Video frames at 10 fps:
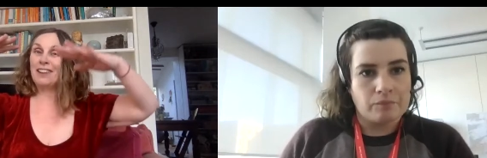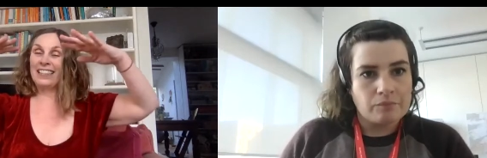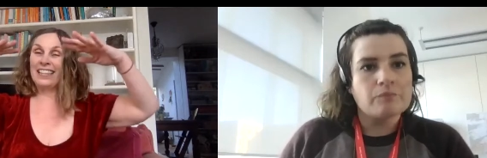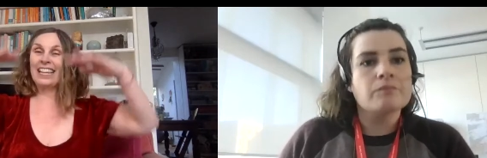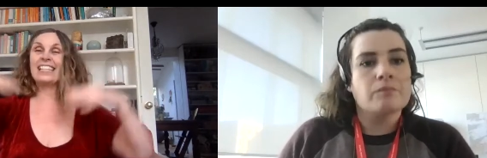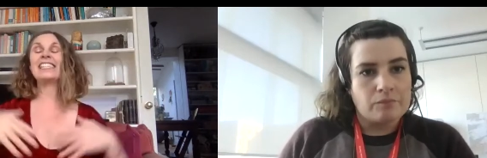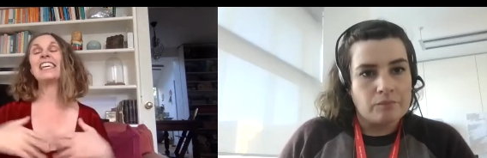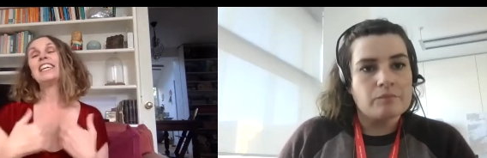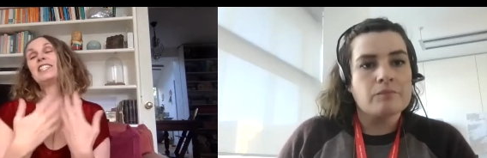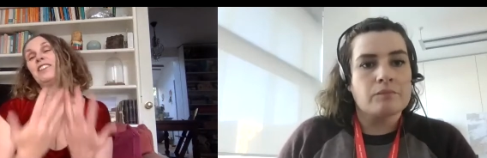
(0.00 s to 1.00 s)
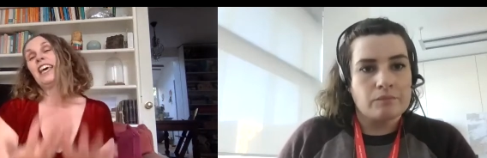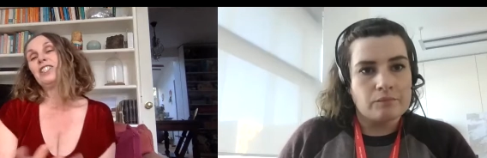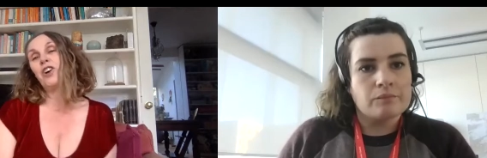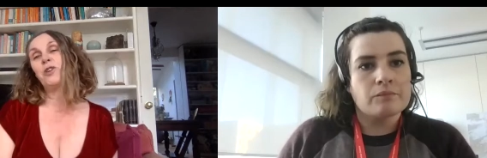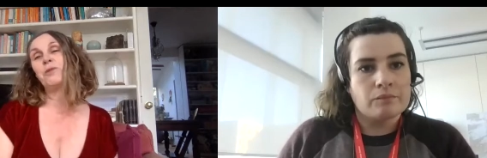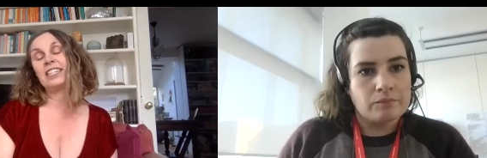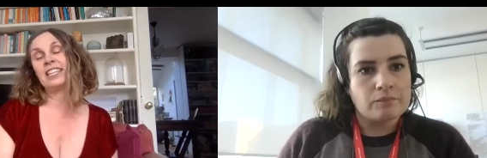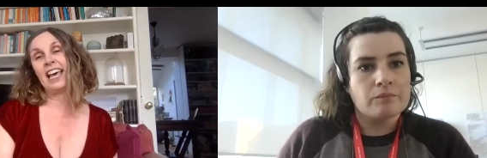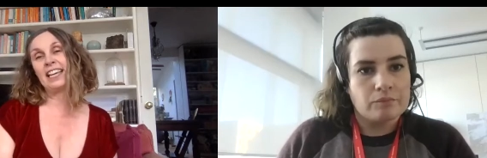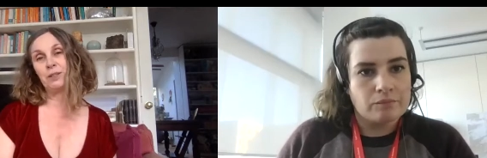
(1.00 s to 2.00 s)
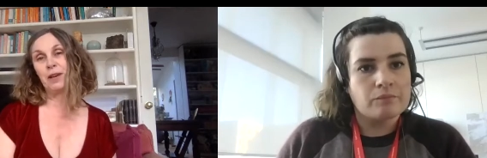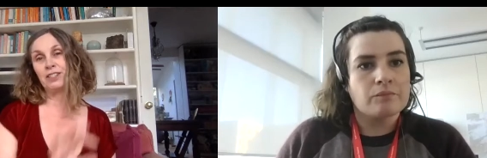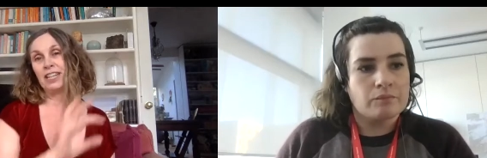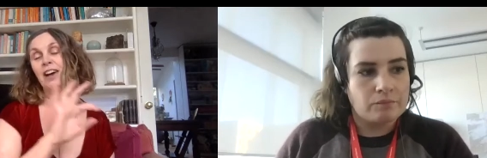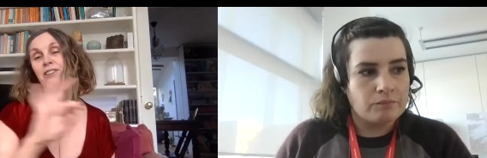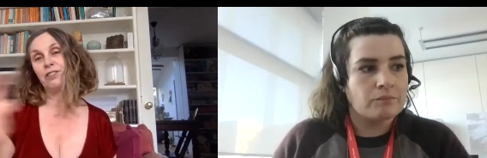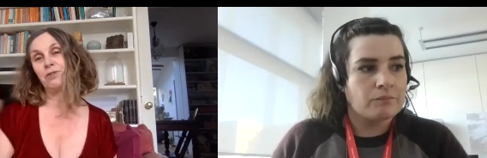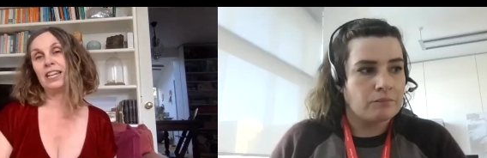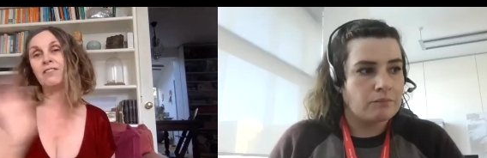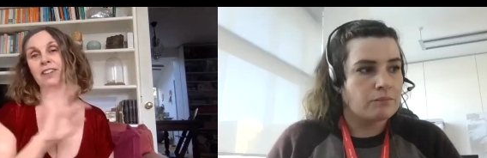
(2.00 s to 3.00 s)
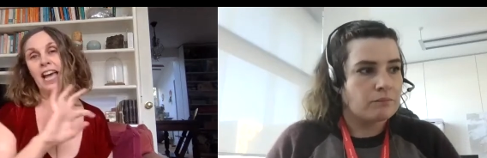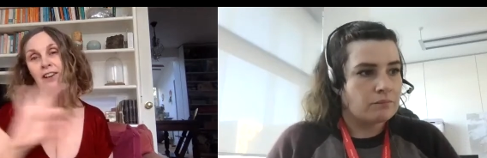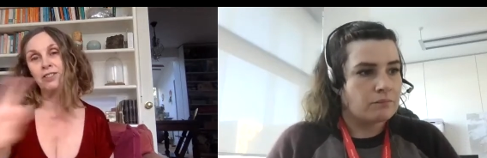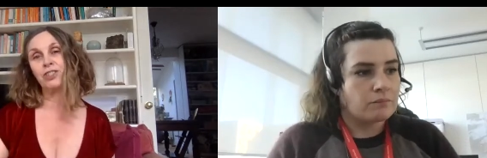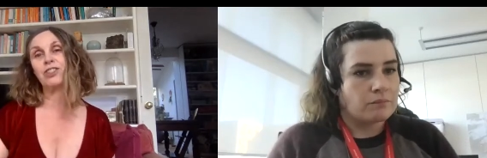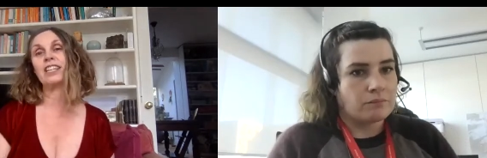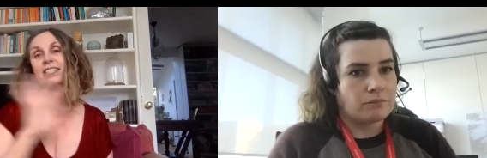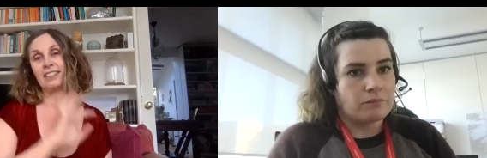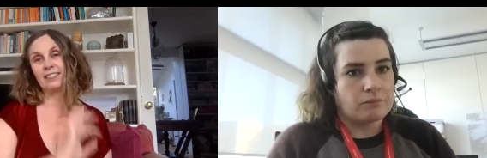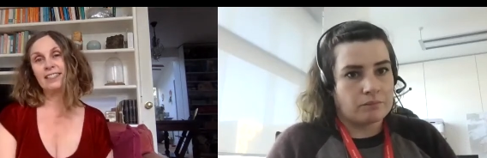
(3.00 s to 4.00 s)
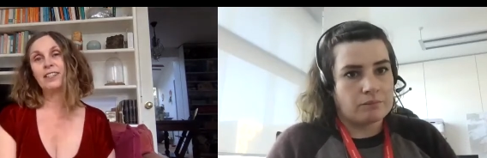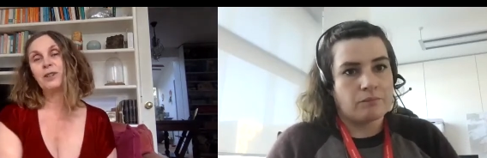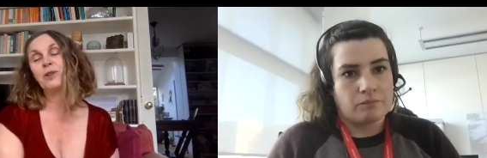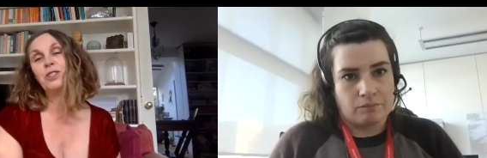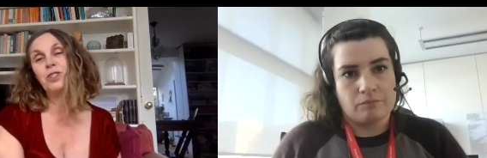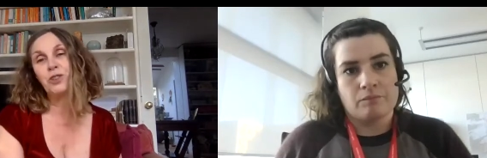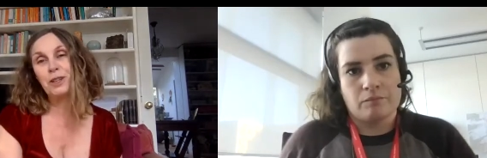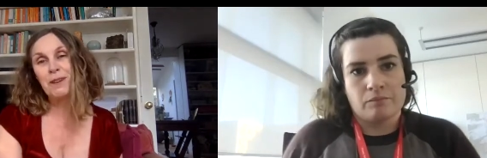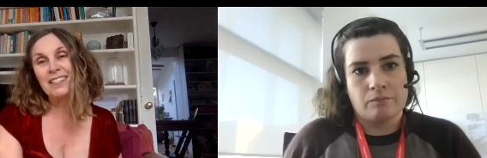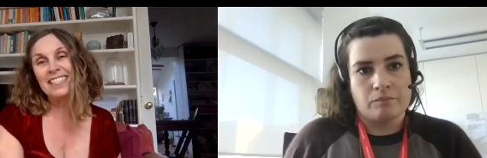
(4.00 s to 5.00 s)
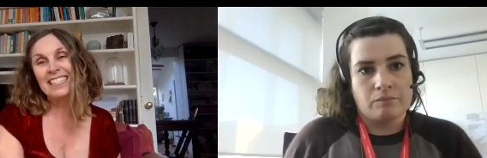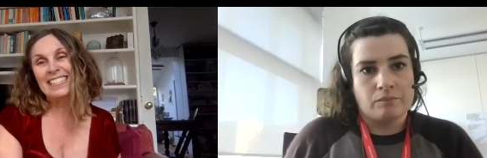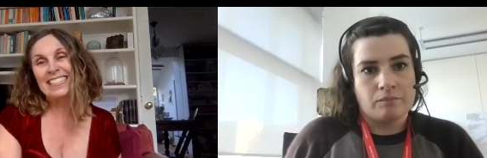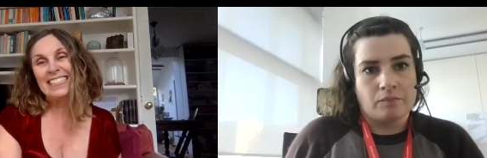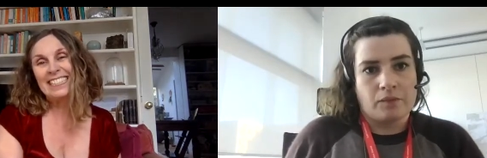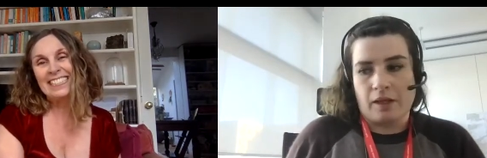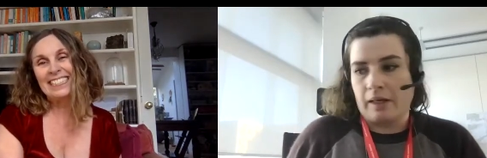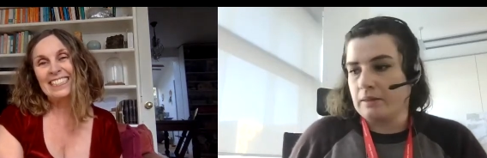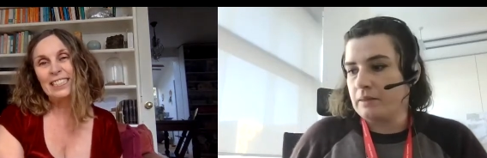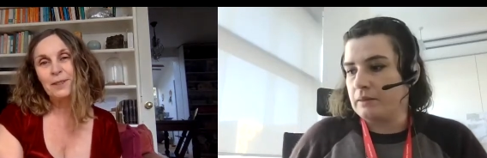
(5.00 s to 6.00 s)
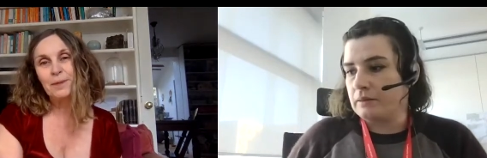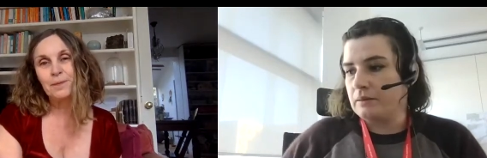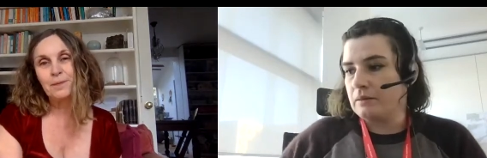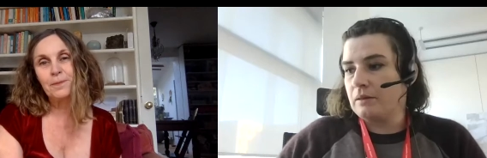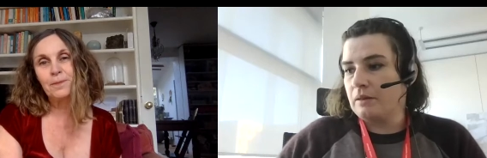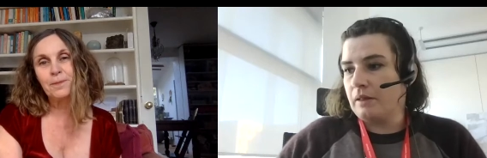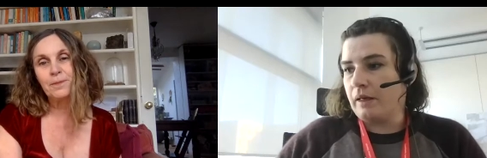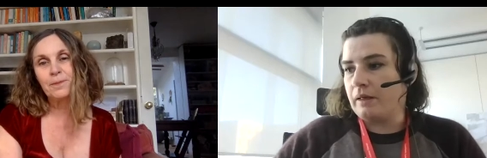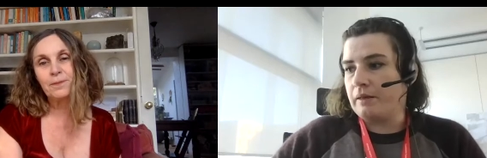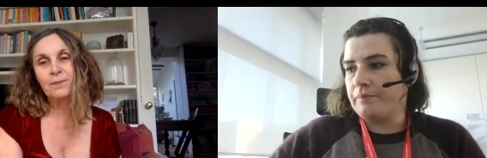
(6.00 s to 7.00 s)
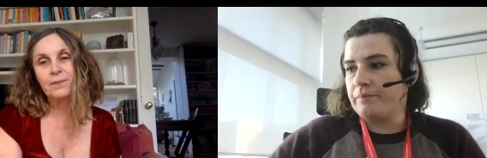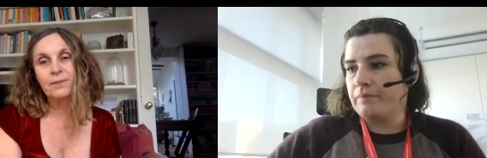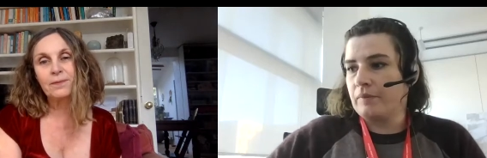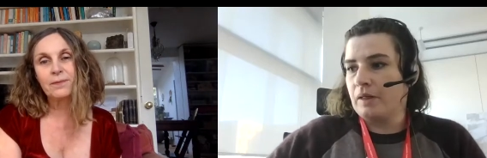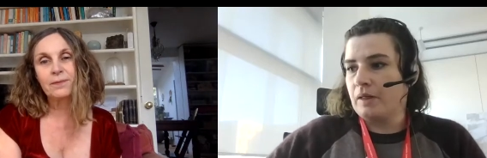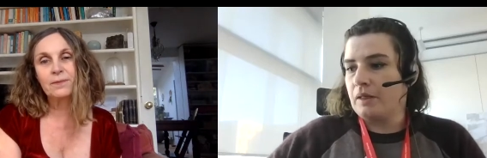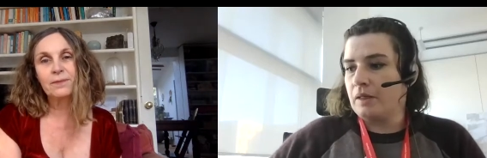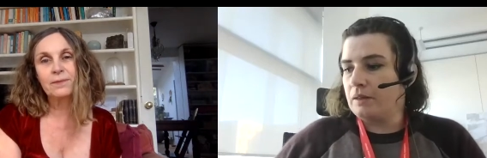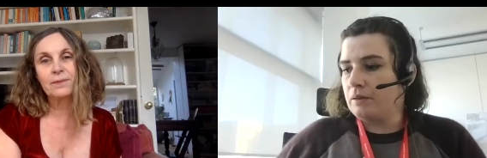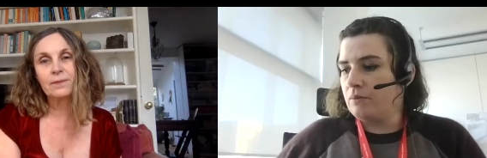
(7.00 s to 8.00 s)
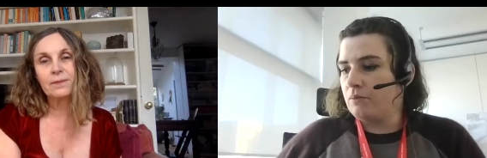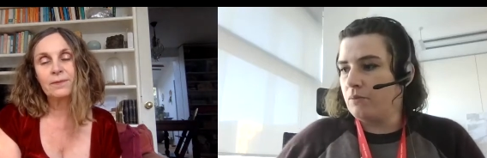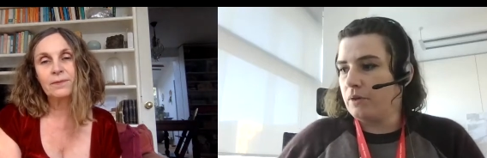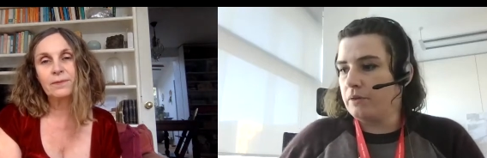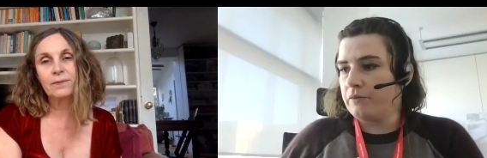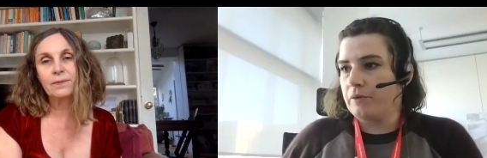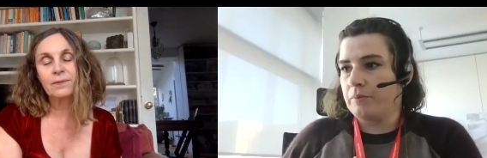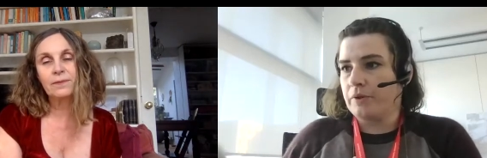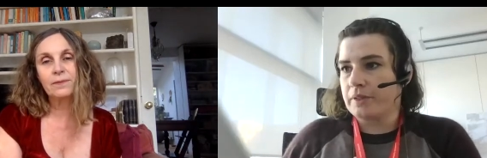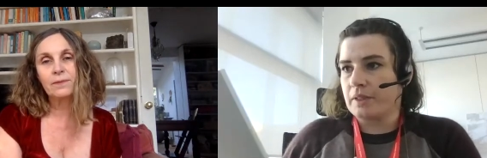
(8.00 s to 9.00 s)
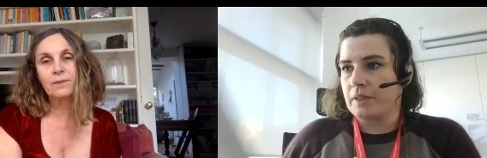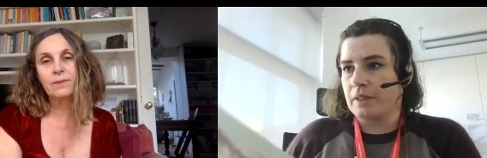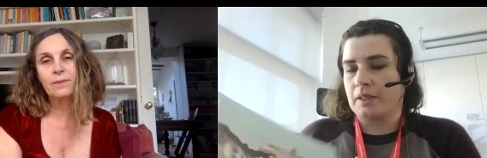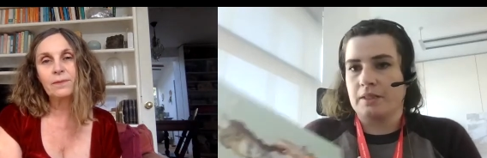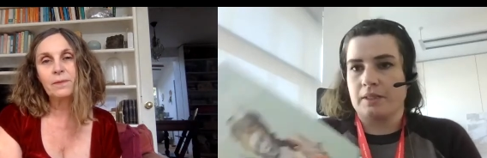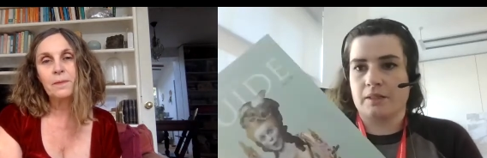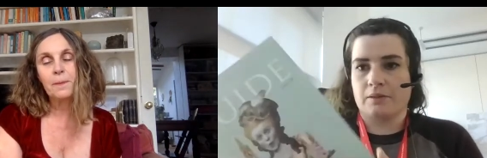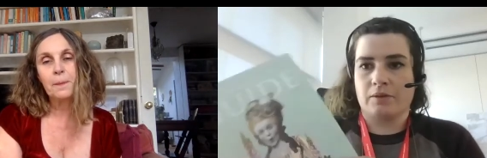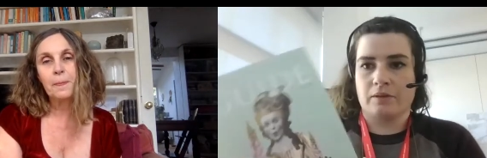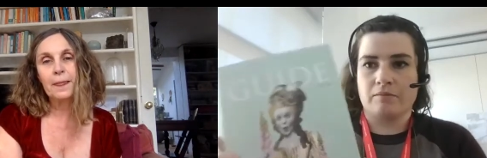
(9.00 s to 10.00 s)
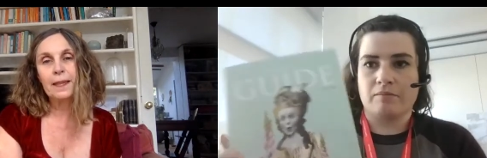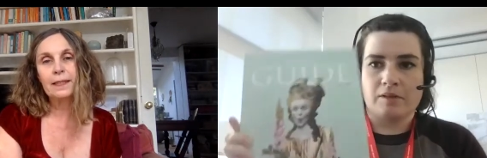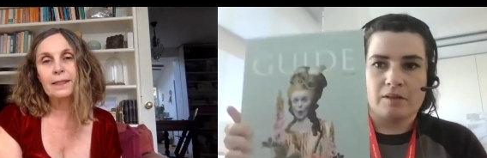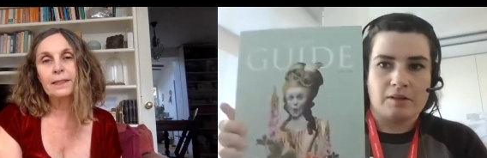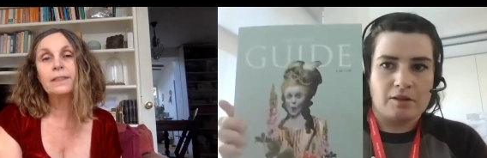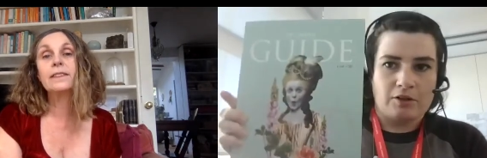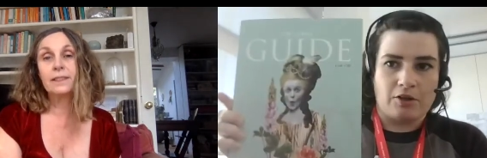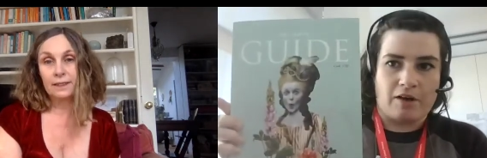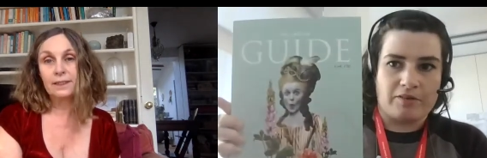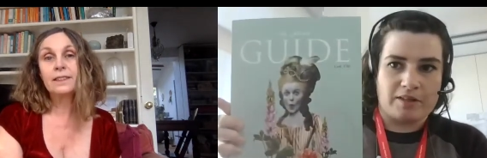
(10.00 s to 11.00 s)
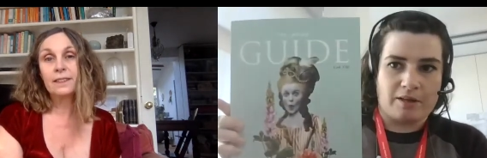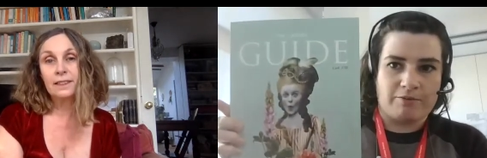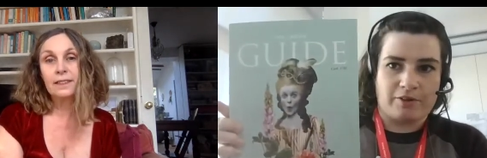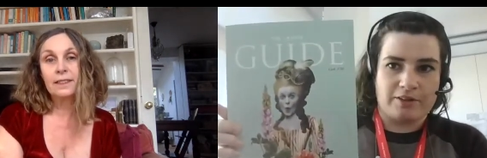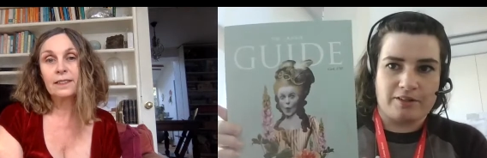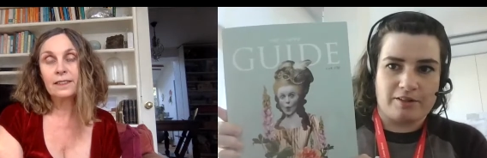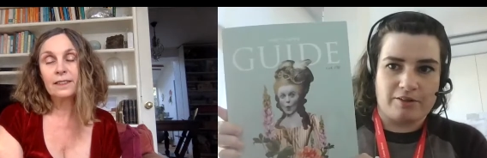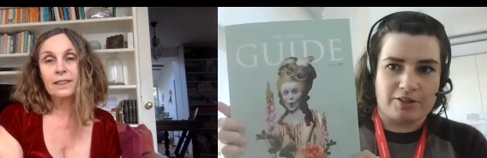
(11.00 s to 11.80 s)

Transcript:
Speaker 1: right things. So that tone was in that about how to live and how to dress and what to talk about.
Speaker 2: Excellent. Um, in one of the books, I think it's this one, you have the same font as the